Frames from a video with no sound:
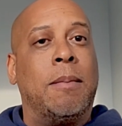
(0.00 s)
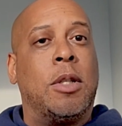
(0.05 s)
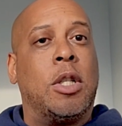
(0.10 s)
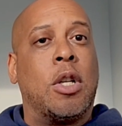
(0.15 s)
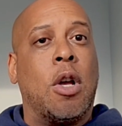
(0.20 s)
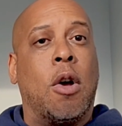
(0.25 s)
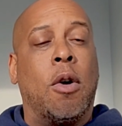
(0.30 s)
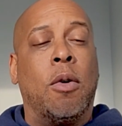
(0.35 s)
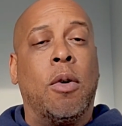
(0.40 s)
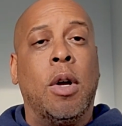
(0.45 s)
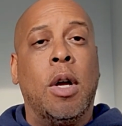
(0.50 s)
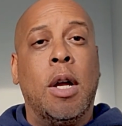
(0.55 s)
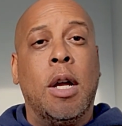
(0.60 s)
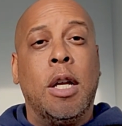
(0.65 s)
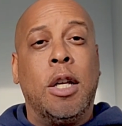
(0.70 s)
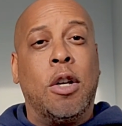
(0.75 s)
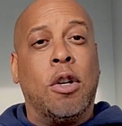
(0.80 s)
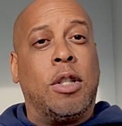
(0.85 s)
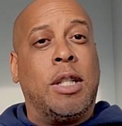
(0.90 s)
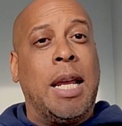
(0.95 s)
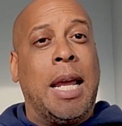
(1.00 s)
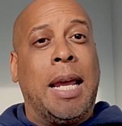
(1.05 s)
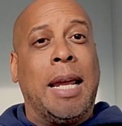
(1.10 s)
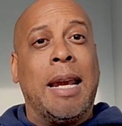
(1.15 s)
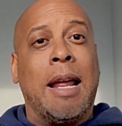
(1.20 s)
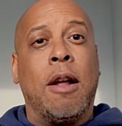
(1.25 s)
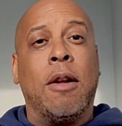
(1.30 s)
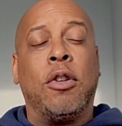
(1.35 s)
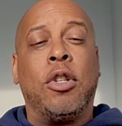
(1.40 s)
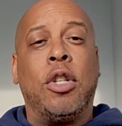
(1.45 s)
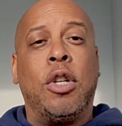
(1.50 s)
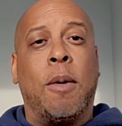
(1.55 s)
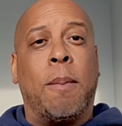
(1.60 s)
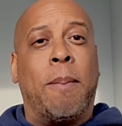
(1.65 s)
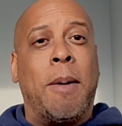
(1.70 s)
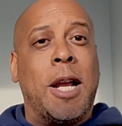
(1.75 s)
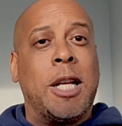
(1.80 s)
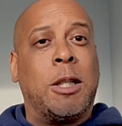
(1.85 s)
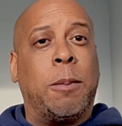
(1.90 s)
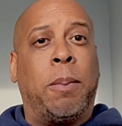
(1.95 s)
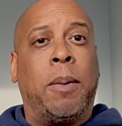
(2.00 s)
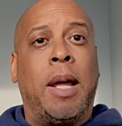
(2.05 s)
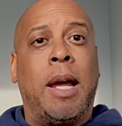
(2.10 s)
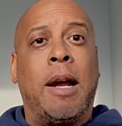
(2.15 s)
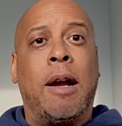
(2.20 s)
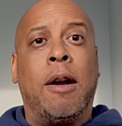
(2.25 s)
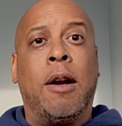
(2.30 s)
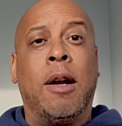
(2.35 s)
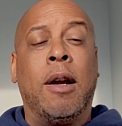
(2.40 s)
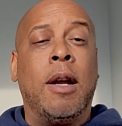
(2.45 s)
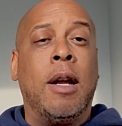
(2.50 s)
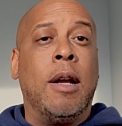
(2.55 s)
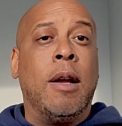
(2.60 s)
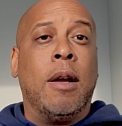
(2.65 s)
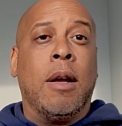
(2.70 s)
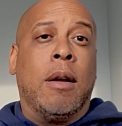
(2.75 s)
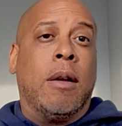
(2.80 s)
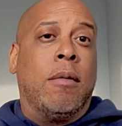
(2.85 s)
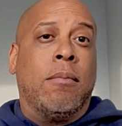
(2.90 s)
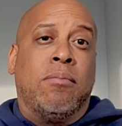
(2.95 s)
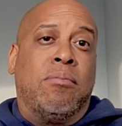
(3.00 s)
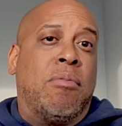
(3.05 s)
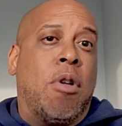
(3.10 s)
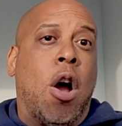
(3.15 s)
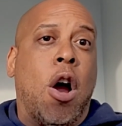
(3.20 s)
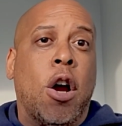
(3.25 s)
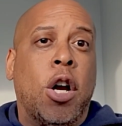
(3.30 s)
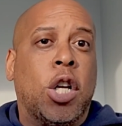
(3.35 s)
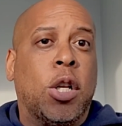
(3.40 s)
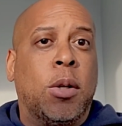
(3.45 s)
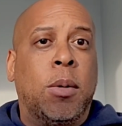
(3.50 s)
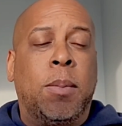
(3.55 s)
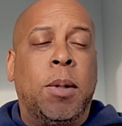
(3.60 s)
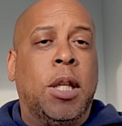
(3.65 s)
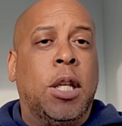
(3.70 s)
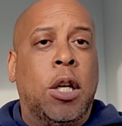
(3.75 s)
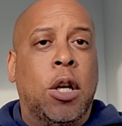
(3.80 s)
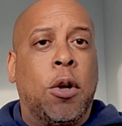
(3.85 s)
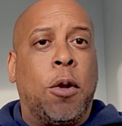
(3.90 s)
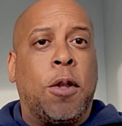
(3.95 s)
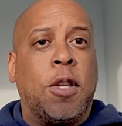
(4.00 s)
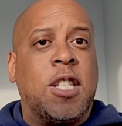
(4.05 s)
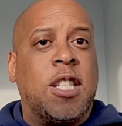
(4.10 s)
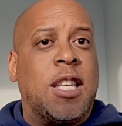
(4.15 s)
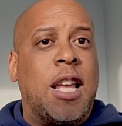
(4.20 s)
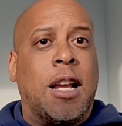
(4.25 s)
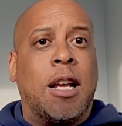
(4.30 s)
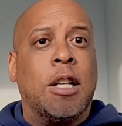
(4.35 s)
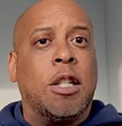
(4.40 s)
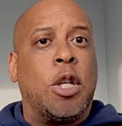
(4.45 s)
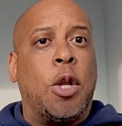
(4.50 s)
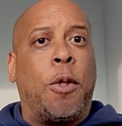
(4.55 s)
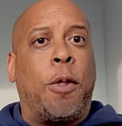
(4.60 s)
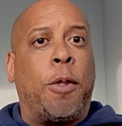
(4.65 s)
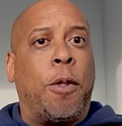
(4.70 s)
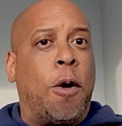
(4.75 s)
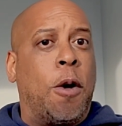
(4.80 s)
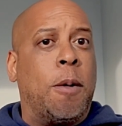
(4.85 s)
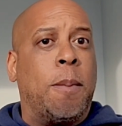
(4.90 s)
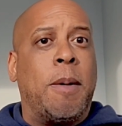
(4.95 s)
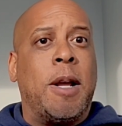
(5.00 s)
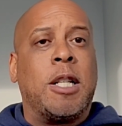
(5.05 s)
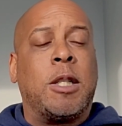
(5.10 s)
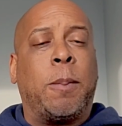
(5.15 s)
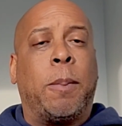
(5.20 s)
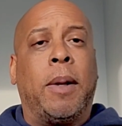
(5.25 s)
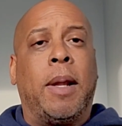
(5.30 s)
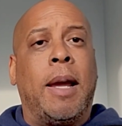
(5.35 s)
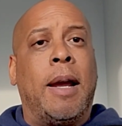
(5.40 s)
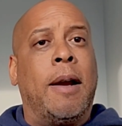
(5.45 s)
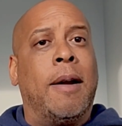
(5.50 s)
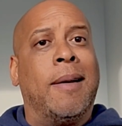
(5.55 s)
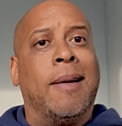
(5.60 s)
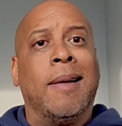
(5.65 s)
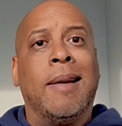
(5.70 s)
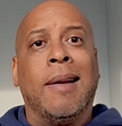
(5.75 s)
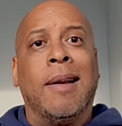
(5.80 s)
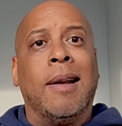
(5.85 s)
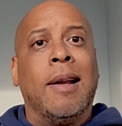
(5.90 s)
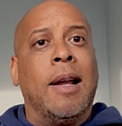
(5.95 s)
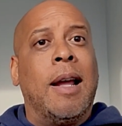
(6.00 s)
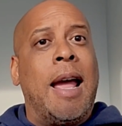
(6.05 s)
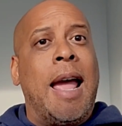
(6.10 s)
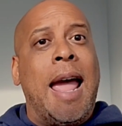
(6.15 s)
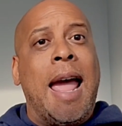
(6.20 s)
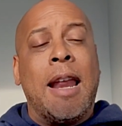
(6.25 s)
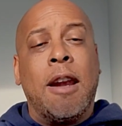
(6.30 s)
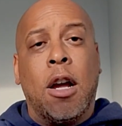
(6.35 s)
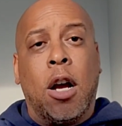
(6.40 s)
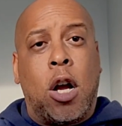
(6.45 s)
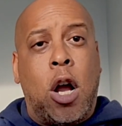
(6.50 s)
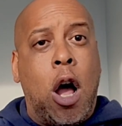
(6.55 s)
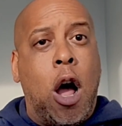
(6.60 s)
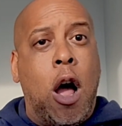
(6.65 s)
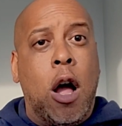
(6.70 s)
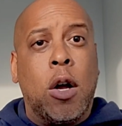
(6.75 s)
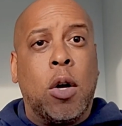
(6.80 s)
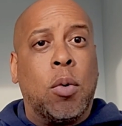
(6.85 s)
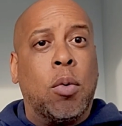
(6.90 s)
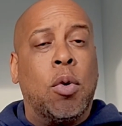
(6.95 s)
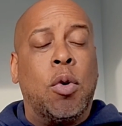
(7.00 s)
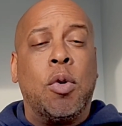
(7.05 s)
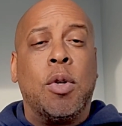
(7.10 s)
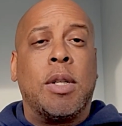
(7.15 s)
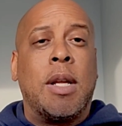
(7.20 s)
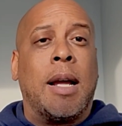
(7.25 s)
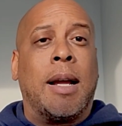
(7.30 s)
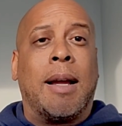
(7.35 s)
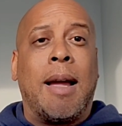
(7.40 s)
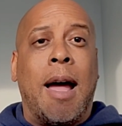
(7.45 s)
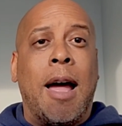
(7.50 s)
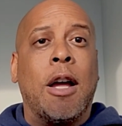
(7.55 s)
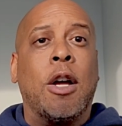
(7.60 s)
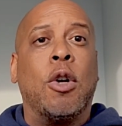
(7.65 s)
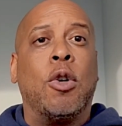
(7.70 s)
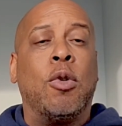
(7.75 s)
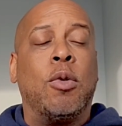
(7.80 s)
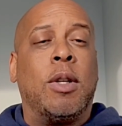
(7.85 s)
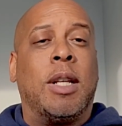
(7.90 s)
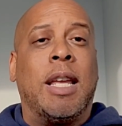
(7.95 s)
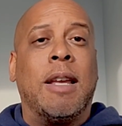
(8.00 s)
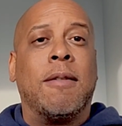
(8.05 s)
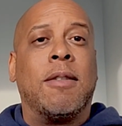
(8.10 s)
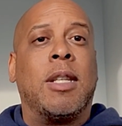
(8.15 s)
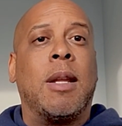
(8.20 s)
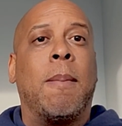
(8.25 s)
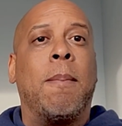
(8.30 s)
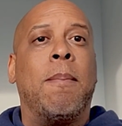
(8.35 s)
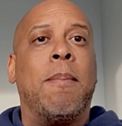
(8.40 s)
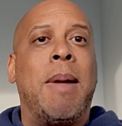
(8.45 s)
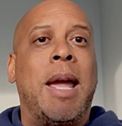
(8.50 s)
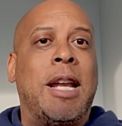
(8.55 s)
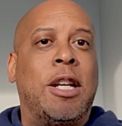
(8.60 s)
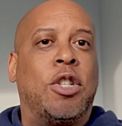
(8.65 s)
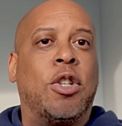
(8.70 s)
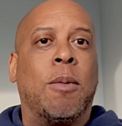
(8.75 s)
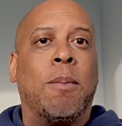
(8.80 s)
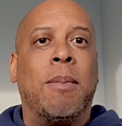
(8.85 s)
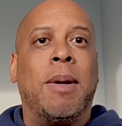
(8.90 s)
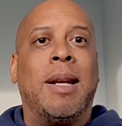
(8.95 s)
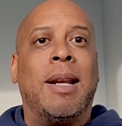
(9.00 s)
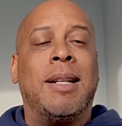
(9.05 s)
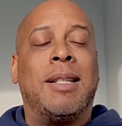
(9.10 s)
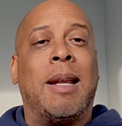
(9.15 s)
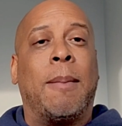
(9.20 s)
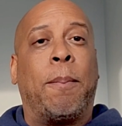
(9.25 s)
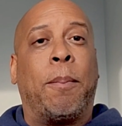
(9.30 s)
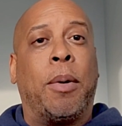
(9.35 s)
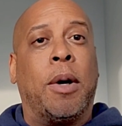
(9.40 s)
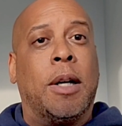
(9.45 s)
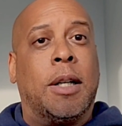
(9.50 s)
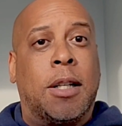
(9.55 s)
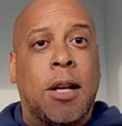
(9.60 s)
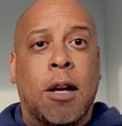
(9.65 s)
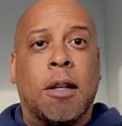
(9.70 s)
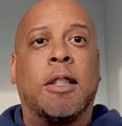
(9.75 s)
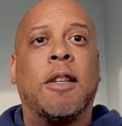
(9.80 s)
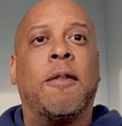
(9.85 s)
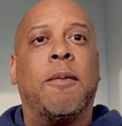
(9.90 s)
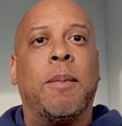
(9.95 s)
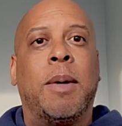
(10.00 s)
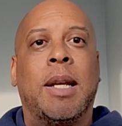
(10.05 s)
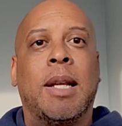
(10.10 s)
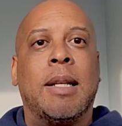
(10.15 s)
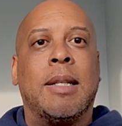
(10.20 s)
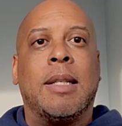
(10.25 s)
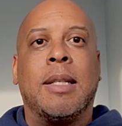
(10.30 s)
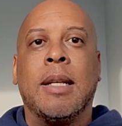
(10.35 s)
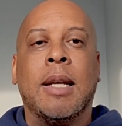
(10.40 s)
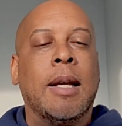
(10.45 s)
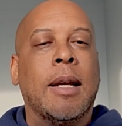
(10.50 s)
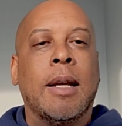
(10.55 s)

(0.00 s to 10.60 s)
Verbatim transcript: So you're taking out your best player, arguably your second to third best player, and Okongwu who's a guy who gives them major minutes and productive minutes.